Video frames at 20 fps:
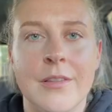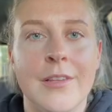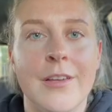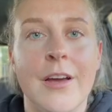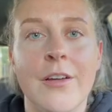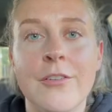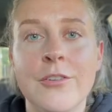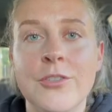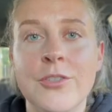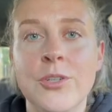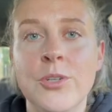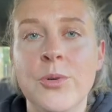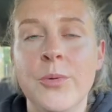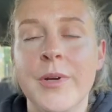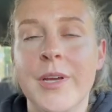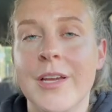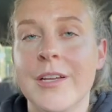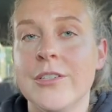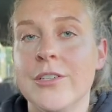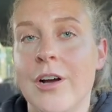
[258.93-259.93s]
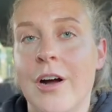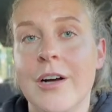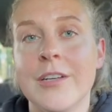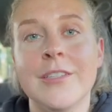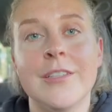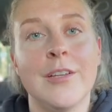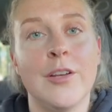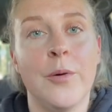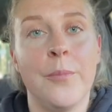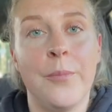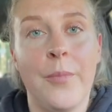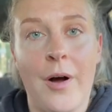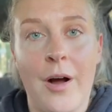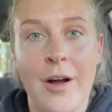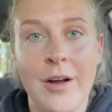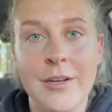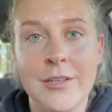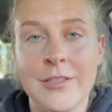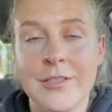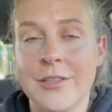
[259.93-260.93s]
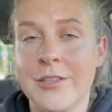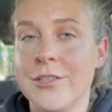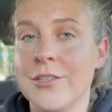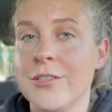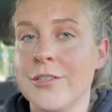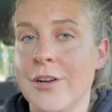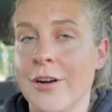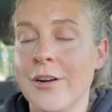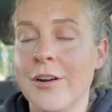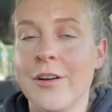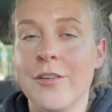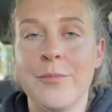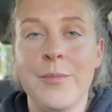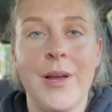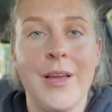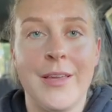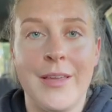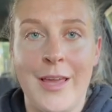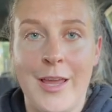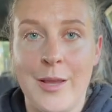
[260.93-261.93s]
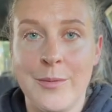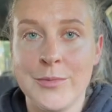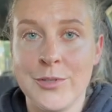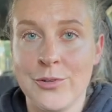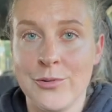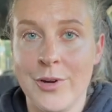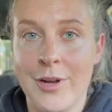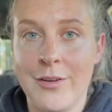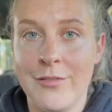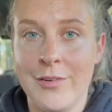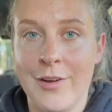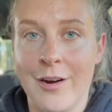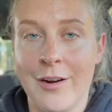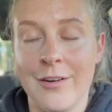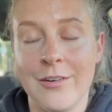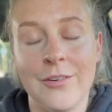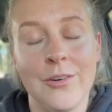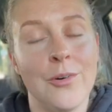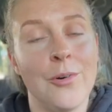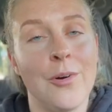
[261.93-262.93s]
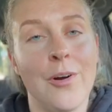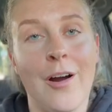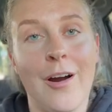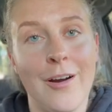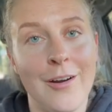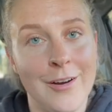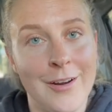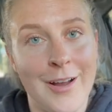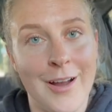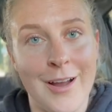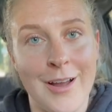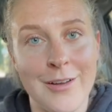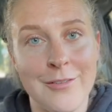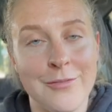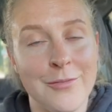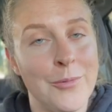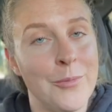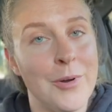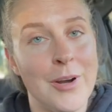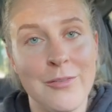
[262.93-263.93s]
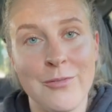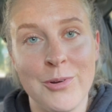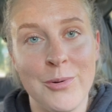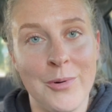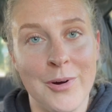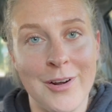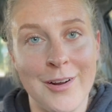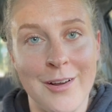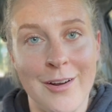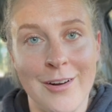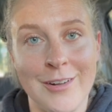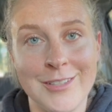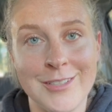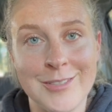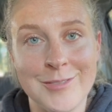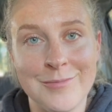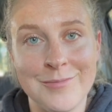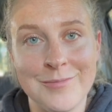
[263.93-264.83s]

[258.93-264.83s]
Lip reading: The other 2 would get tossed in a box, the start of my game's graveyard, or archive, whatever you want to call it.